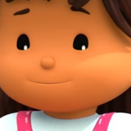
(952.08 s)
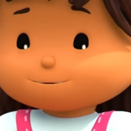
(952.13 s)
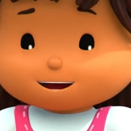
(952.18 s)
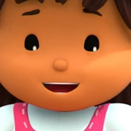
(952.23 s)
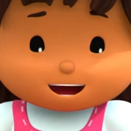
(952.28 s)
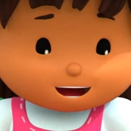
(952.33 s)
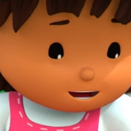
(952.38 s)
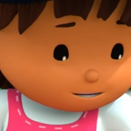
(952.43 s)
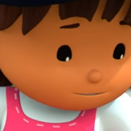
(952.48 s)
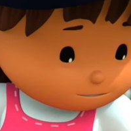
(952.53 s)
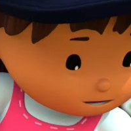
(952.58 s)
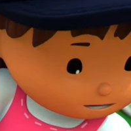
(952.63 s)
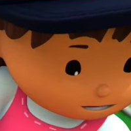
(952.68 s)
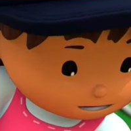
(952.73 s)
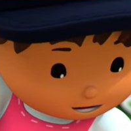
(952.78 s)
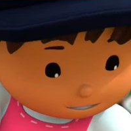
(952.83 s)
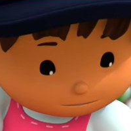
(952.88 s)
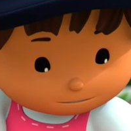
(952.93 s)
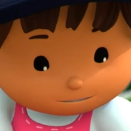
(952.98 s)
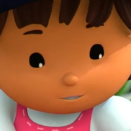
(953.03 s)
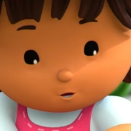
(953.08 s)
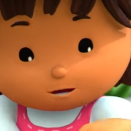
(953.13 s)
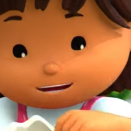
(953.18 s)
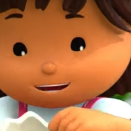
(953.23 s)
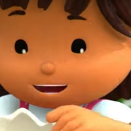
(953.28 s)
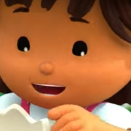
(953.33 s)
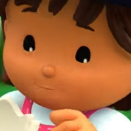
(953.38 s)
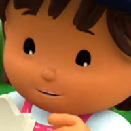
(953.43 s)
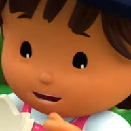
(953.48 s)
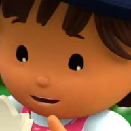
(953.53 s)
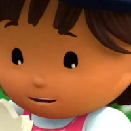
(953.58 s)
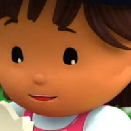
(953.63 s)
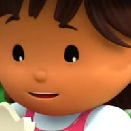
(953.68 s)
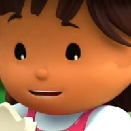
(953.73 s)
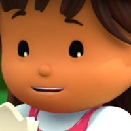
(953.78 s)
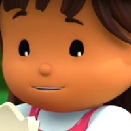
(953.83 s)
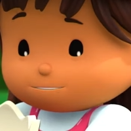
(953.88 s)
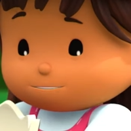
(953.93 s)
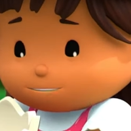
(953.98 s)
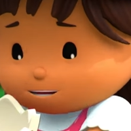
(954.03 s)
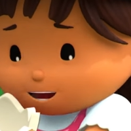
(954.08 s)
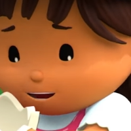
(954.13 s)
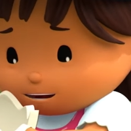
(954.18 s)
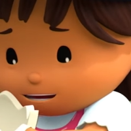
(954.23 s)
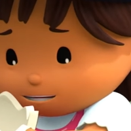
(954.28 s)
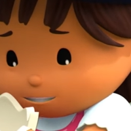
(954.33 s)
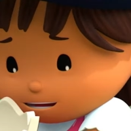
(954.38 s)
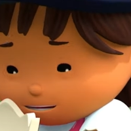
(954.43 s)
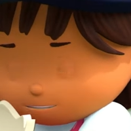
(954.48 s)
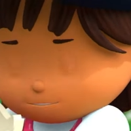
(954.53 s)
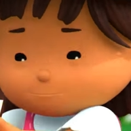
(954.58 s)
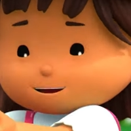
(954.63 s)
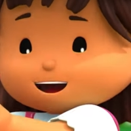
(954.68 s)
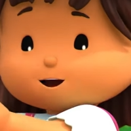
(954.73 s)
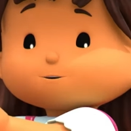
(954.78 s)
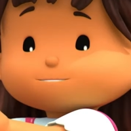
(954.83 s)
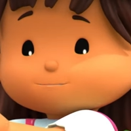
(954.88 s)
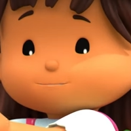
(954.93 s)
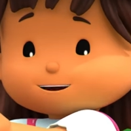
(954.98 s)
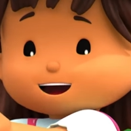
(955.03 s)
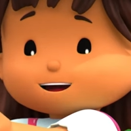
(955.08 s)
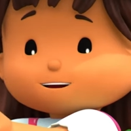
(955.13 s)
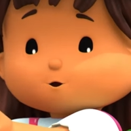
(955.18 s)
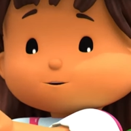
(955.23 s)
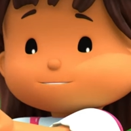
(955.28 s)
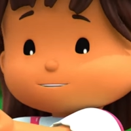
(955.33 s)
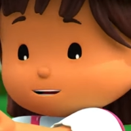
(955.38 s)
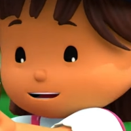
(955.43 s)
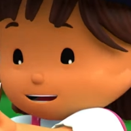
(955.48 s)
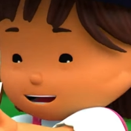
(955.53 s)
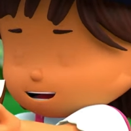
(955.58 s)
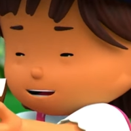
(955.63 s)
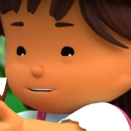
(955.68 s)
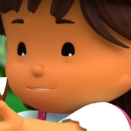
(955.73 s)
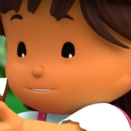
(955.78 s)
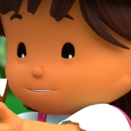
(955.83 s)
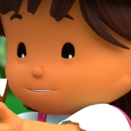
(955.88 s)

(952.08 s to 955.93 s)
At least we have all these delicious marshmallows to eat.